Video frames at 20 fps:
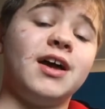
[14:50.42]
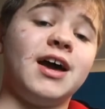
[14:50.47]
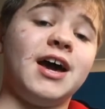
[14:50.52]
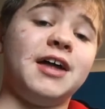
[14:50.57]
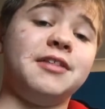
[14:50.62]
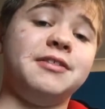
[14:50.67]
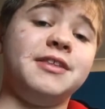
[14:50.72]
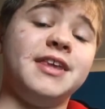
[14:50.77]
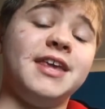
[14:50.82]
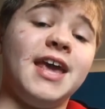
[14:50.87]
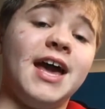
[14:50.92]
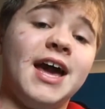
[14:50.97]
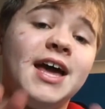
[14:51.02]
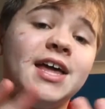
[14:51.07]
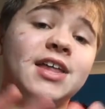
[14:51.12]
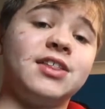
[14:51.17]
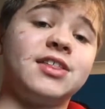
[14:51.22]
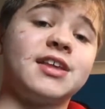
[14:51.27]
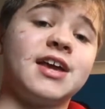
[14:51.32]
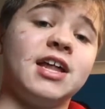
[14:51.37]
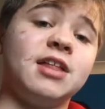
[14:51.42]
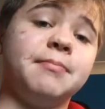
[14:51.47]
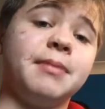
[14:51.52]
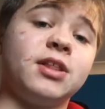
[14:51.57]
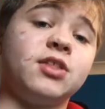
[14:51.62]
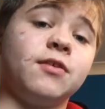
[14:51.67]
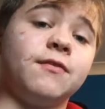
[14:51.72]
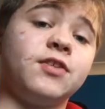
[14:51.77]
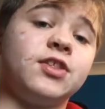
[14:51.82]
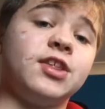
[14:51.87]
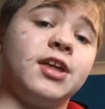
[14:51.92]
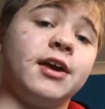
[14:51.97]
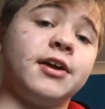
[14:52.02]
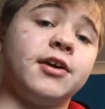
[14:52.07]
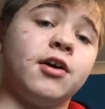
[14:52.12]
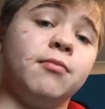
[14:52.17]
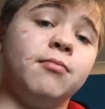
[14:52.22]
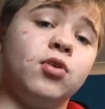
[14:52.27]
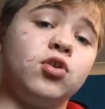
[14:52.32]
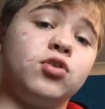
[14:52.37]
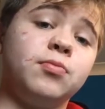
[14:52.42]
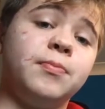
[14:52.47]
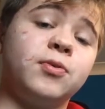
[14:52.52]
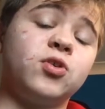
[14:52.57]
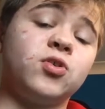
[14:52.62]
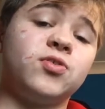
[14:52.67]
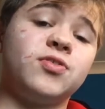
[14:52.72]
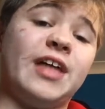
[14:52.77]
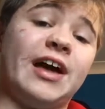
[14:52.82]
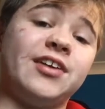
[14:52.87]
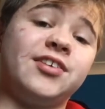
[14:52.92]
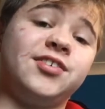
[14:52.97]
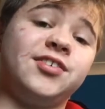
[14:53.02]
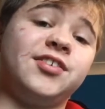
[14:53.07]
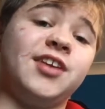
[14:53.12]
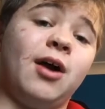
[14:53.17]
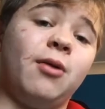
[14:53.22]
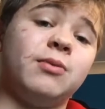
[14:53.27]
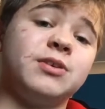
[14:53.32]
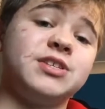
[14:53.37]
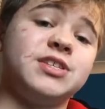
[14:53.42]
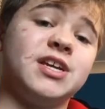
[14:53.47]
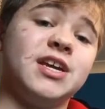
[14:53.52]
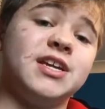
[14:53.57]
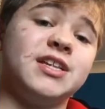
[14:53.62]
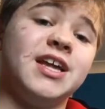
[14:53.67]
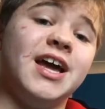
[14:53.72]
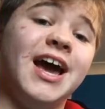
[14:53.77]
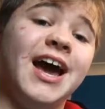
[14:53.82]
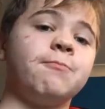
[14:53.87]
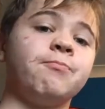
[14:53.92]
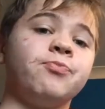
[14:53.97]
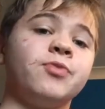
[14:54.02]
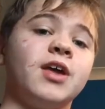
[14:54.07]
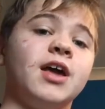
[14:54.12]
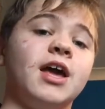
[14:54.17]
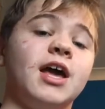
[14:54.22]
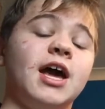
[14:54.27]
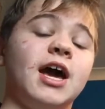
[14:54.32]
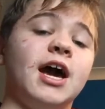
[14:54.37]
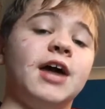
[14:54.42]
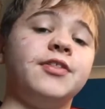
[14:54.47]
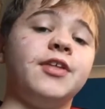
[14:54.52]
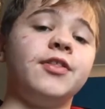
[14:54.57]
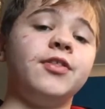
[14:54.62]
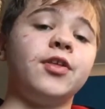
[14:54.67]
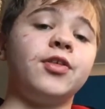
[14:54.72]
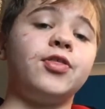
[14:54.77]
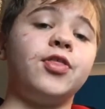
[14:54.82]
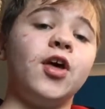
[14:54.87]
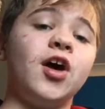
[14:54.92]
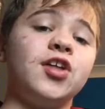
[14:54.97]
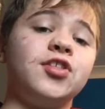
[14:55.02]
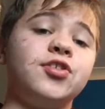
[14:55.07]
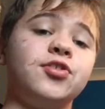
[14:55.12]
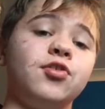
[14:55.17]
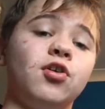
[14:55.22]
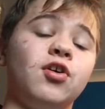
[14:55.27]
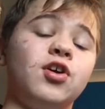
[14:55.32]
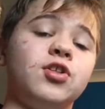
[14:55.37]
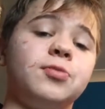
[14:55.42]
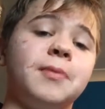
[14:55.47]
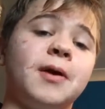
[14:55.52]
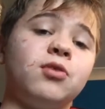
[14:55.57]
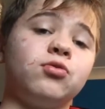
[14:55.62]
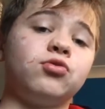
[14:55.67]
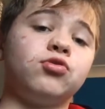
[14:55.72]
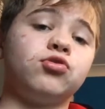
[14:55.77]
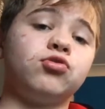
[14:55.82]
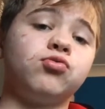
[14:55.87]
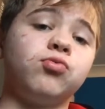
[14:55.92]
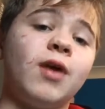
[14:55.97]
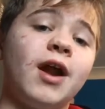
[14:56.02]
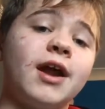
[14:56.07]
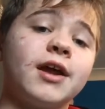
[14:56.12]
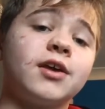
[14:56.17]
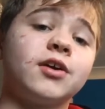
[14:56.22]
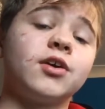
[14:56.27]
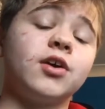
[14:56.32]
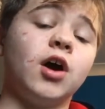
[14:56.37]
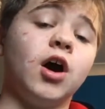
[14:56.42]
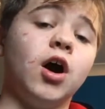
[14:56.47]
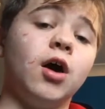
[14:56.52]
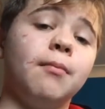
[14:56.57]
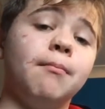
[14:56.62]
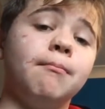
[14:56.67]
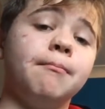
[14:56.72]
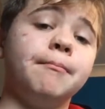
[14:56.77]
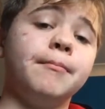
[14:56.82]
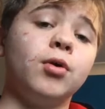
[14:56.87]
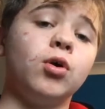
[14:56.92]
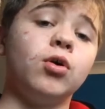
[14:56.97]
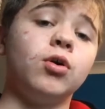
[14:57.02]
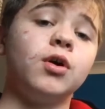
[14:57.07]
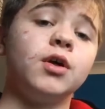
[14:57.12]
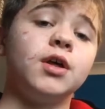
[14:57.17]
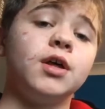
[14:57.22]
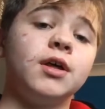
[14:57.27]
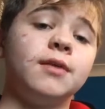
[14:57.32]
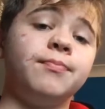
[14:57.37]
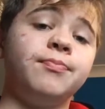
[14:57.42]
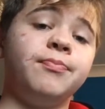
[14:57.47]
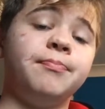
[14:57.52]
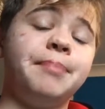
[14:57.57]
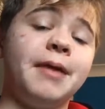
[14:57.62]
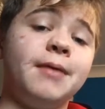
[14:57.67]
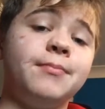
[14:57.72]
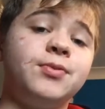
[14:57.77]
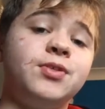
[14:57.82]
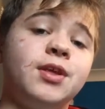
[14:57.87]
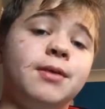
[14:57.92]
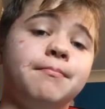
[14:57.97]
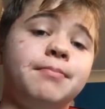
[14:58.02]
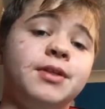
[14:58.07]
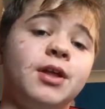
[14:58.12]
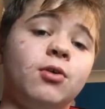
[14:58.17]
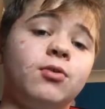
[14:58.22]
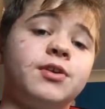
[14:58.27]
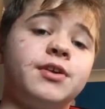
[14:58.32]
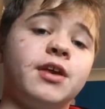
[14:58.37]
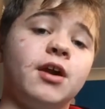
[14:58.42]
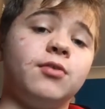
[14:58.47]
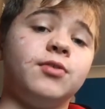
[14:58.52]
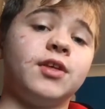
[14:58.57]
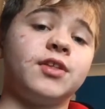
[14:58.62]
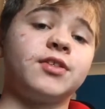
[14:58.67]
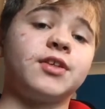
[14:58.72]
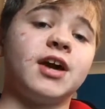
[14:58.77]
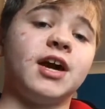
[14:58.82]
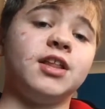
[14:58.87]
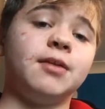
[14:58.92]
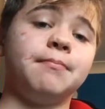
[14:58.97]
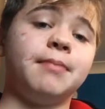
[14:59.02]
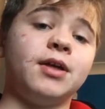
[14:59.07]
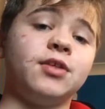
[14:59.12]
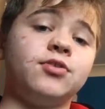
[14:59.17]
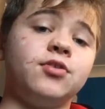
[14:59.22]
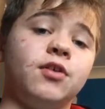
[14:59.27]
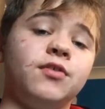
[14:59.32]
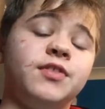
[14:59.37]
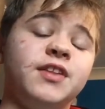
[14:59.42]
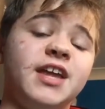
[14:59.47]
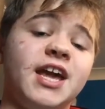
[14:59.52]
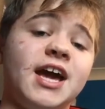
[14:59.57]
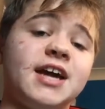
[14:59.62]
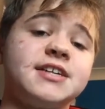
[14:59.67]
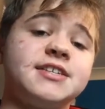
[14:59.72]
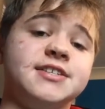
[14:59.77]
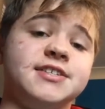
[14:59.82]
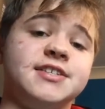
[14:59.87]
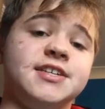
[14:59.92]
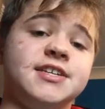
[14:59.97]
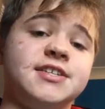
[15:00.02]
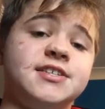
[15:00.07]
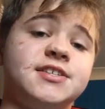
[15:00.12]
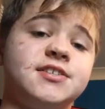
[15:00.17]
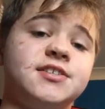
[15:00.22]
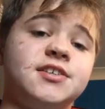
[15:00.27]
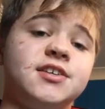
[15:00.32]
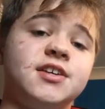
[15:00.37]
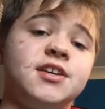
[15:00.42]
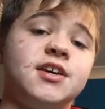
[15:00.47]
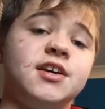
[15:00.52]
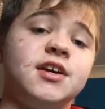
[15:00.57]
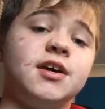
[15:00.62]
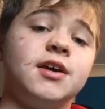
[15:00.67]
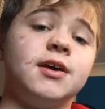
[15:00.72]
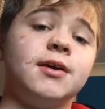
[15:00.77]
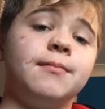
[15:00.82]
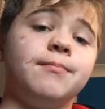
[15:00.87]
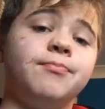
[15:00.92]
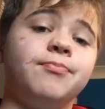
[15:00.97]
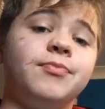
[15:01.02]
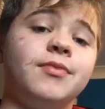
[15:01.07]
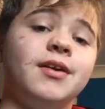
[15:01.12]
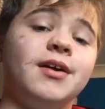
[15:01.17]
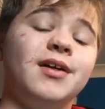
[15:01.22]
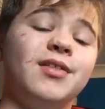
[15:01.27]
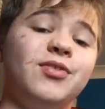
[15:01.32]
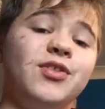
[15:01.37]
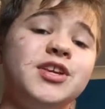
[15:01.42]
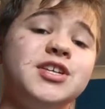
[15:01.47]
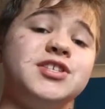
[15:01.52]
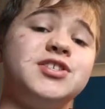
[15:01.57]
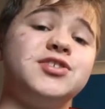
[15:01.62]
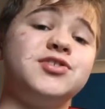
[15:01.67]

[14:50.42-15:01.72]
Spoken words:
And yeah, it's kind of based off of Psycho, mostly because of that shower scene. And then the third story is about Shrek babysitting Pinocchio that's kind of based on The Exorcist. These